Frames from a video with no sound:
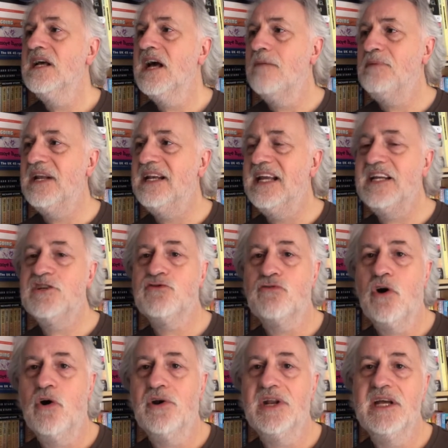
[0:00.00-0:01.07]
A bit later
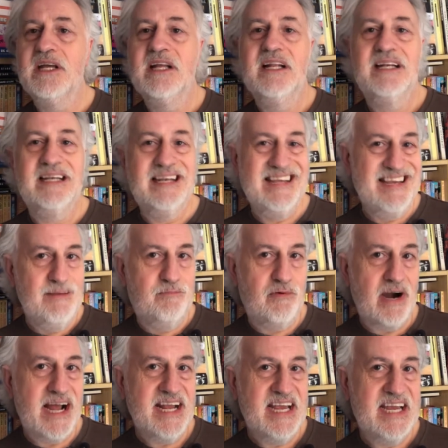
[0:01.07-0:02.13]
on, Lee
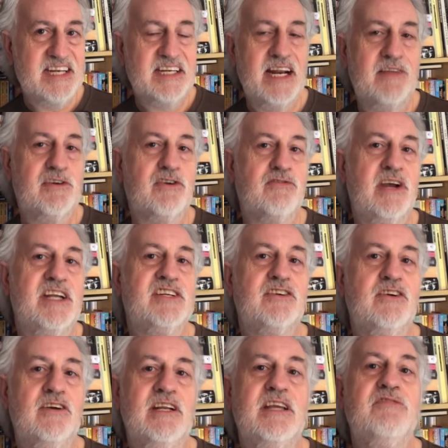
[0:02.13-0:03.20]
Brackett, another great
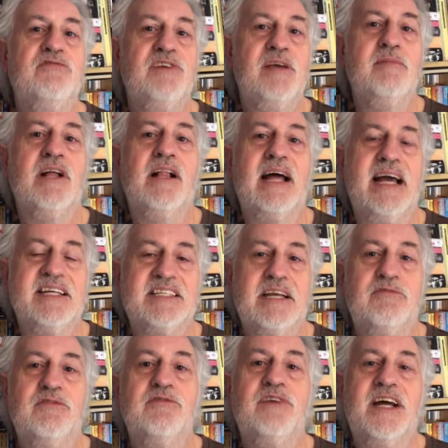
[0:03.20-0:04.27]
early female
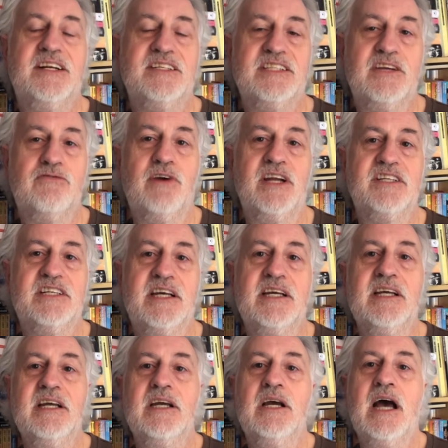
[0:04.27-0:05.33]
SF and fantasy writer,
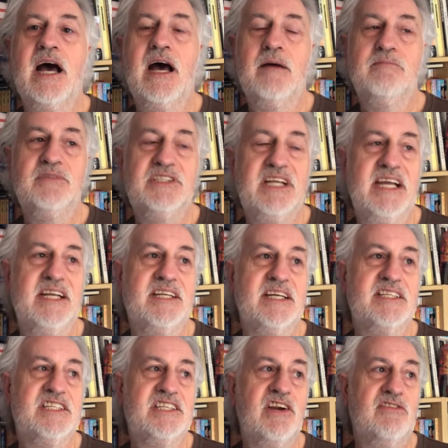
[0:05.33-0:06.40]
did
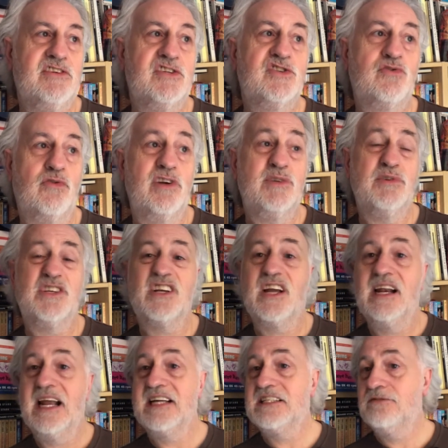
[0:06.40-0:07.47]
a series of stories which are
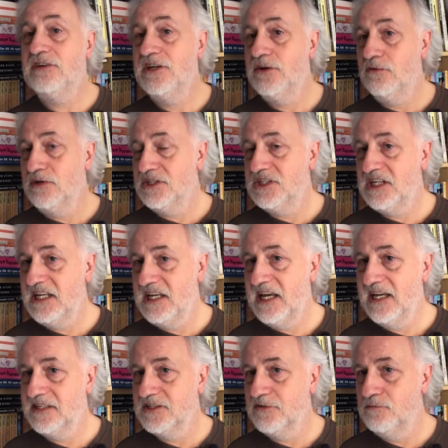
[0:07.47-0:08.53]
collectively known as Sea
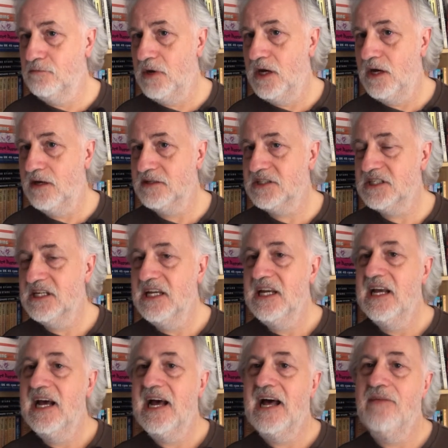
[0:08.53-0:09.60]
Kings of Mars,
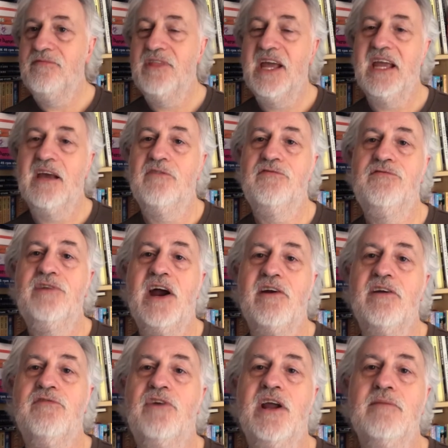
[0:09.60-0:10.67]
and they are
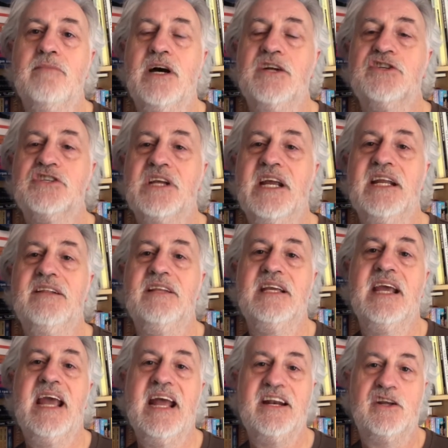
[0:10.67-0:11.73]
very, very much in
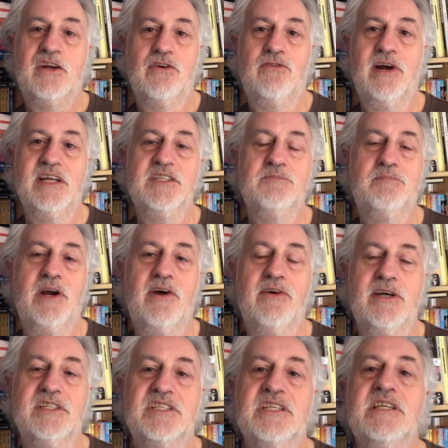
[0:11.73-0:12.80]
the Edgar Rice
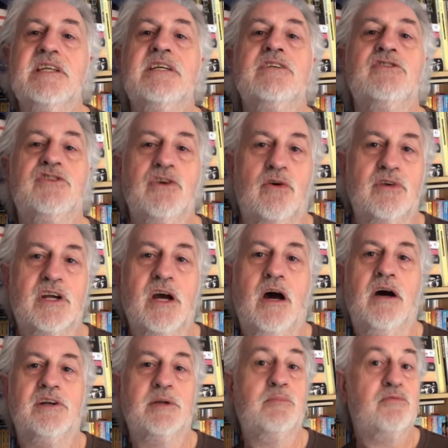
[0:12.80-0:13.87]
Burroughs, John
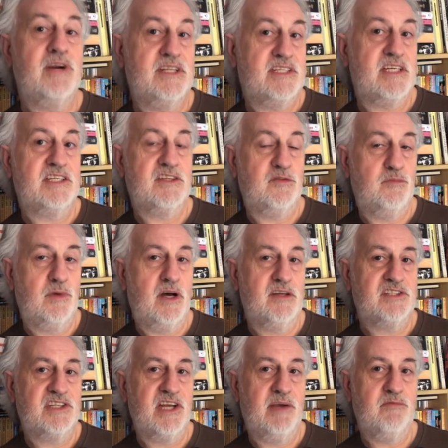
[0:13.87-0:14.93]
Carter, Princess of
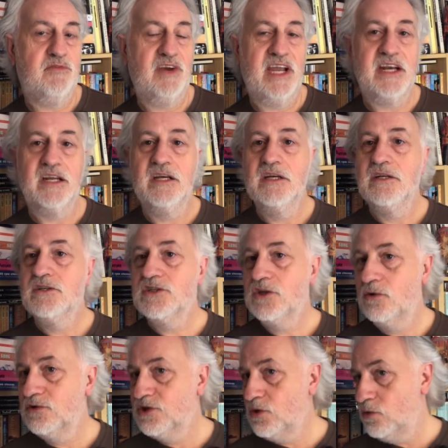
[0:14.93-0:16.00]
Mars type vein.
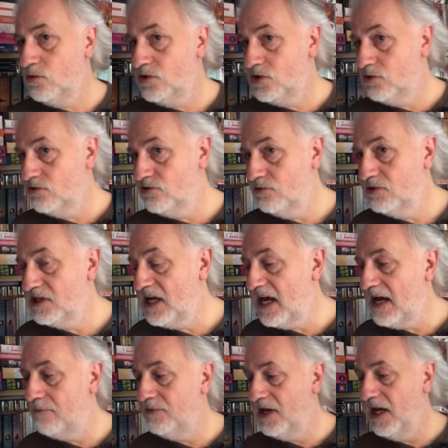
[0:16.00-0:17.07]
So sword and sorcery was
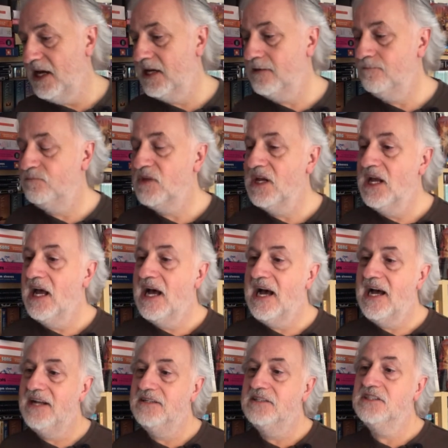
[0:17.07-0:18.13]
happening.
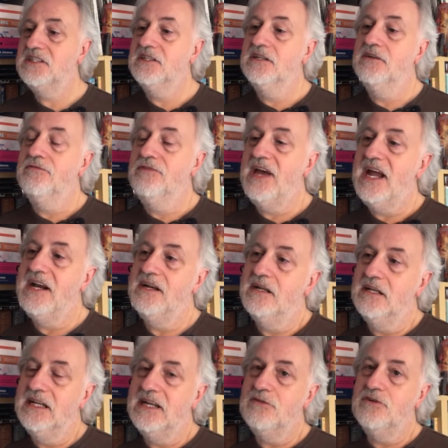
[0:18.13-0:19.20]
And then
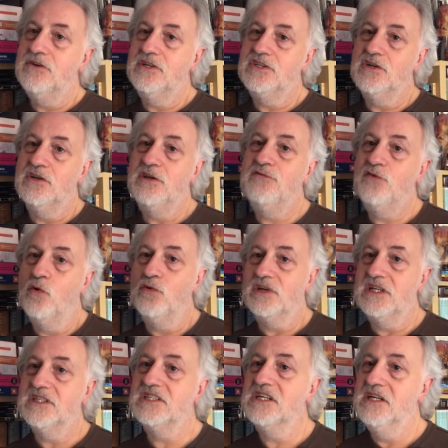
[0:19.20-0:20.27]
late 30s, early
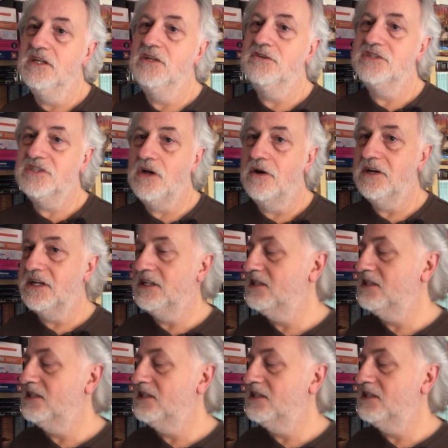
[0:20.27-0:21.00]
40s, you started to